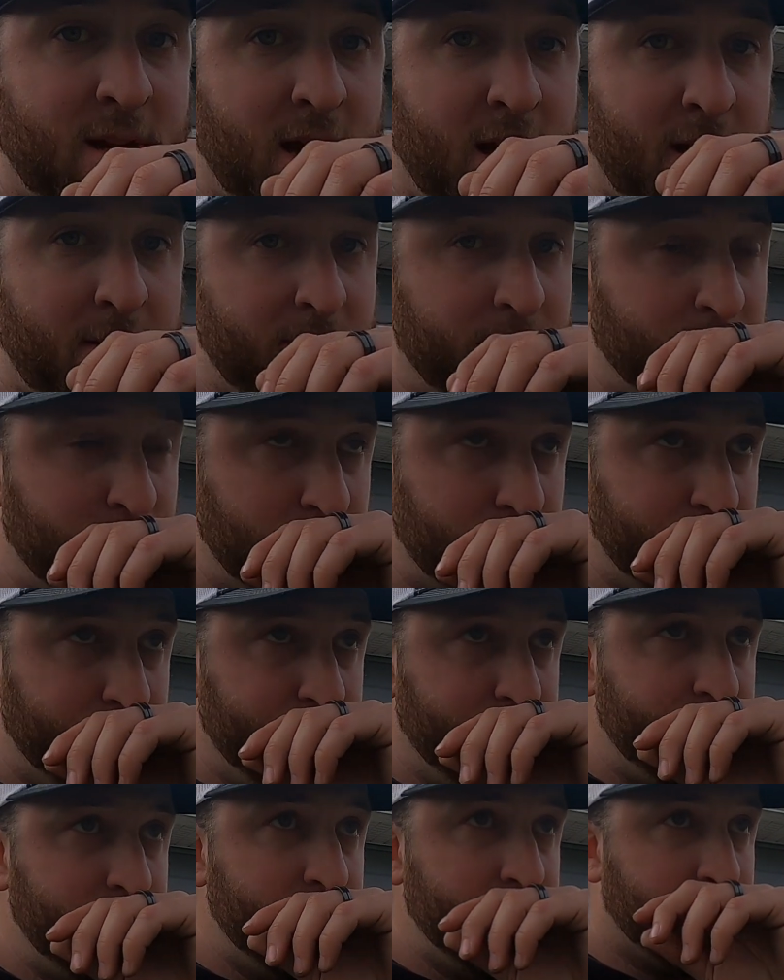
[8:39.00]
time
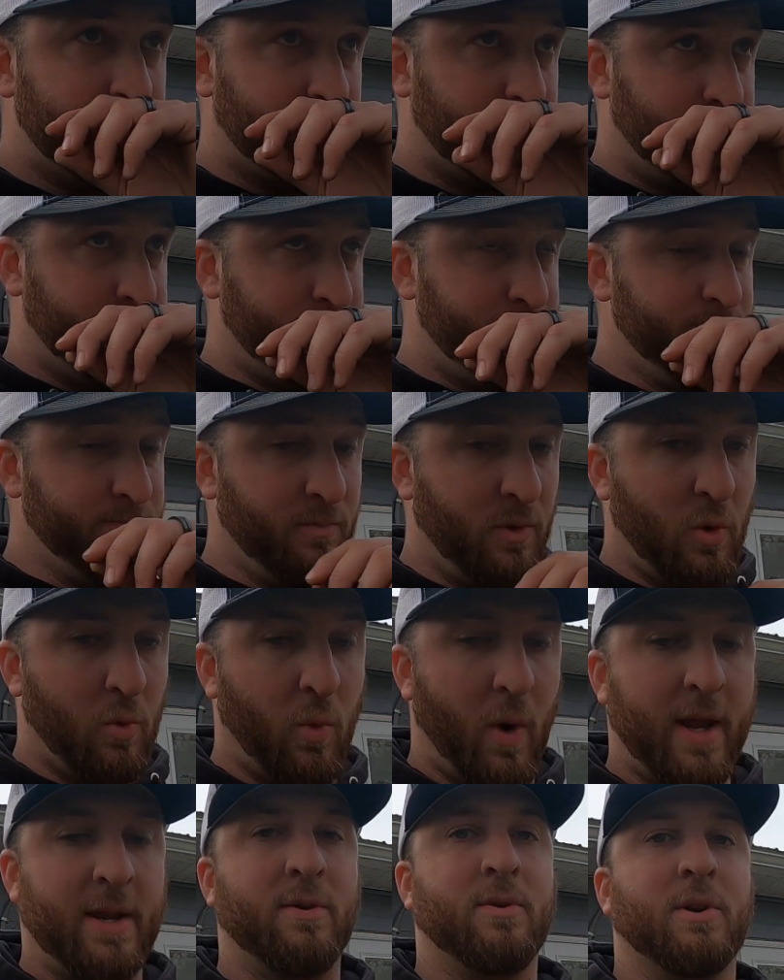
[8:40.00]

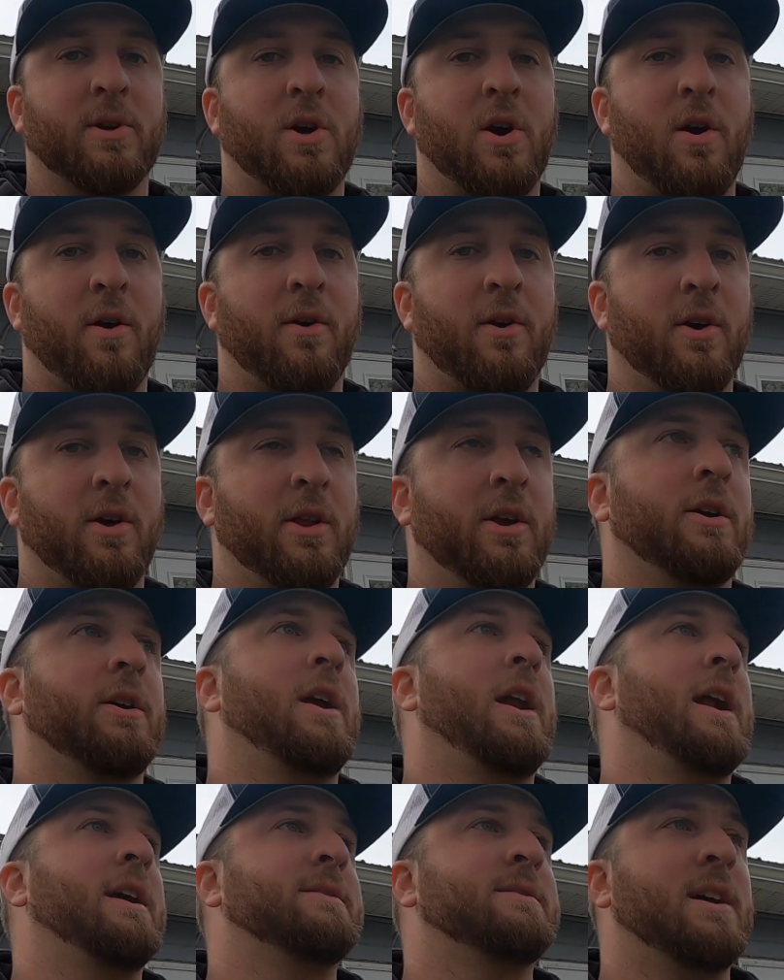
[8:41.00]
waiting on a car earlier,
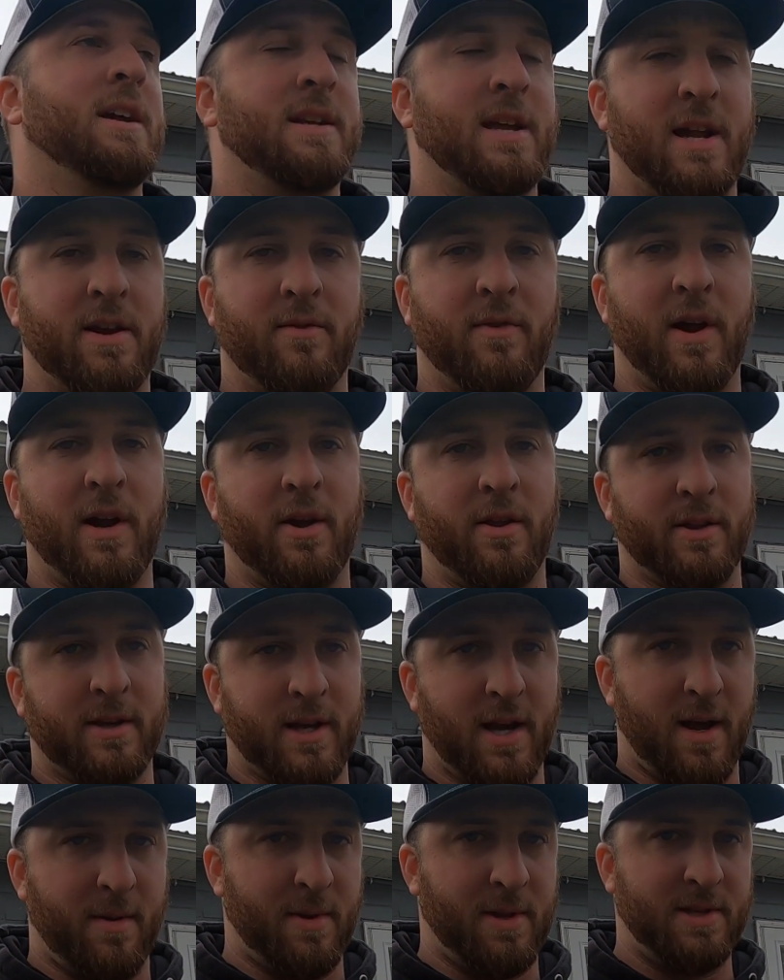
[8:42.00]
and I sat down and read all the
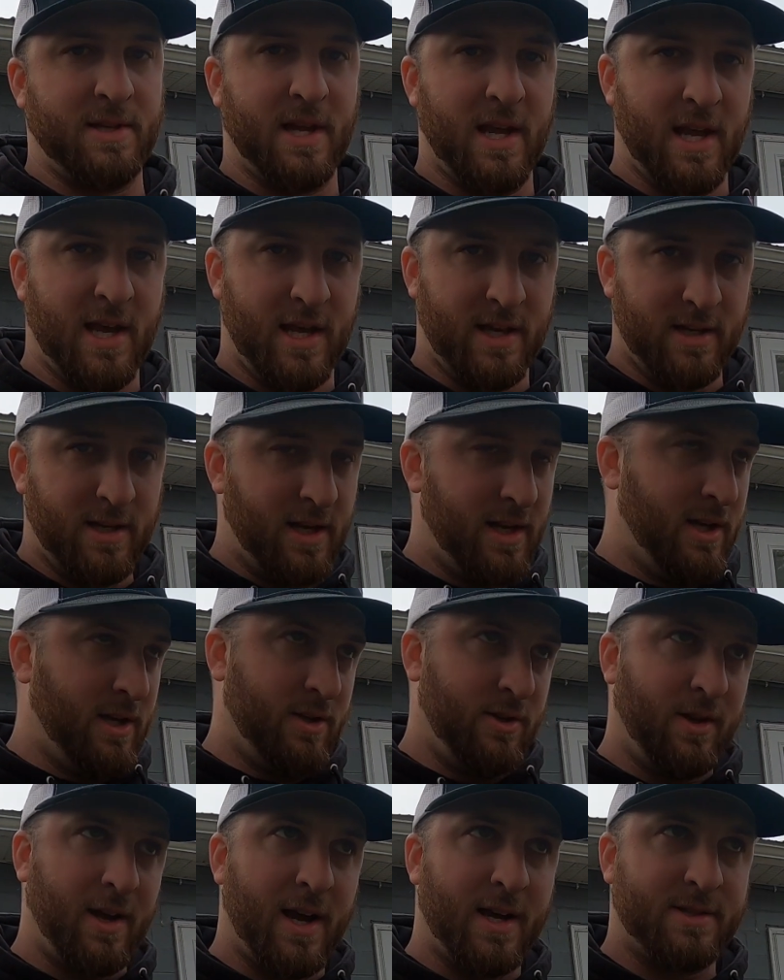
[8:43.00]
comments, and
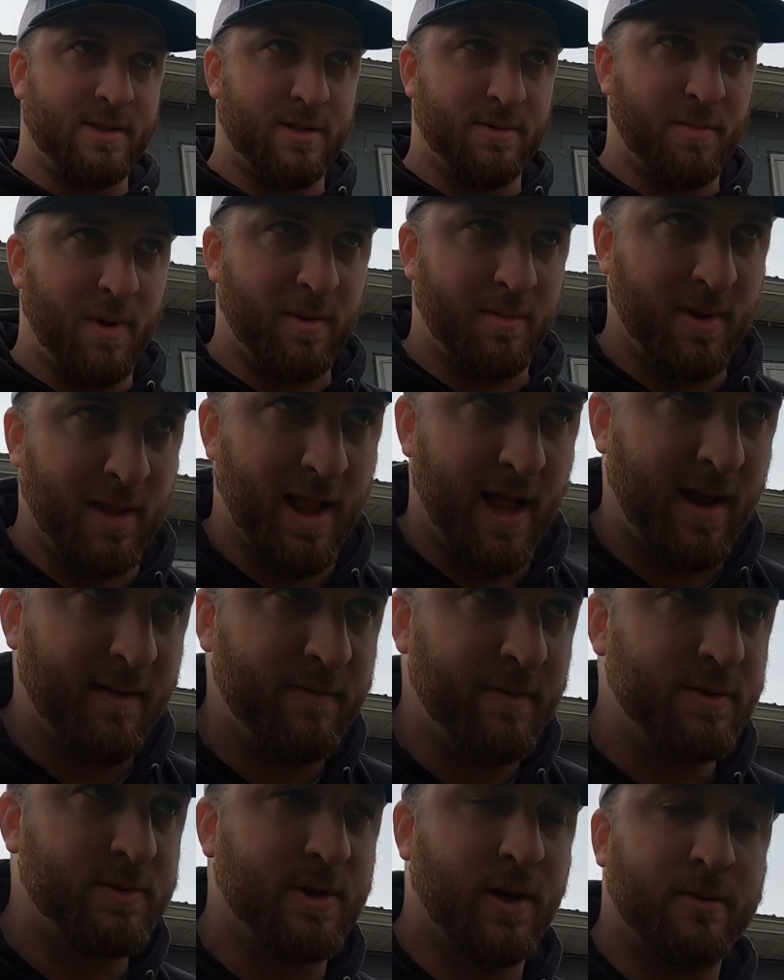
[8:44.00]
you guys just make me
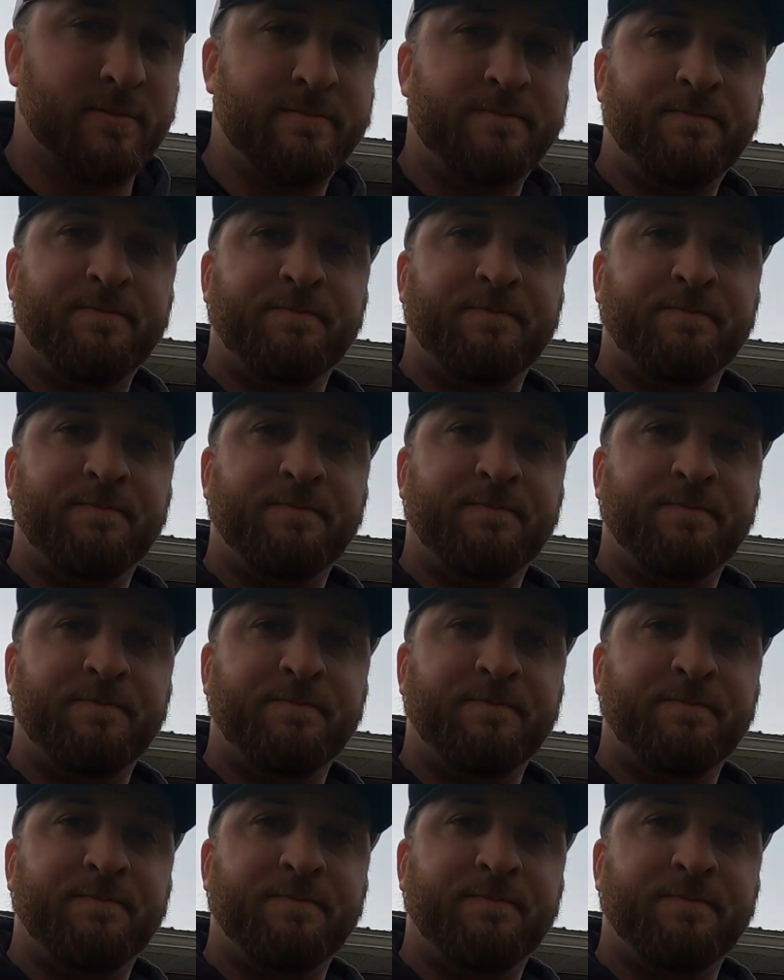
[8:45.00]
laugh. So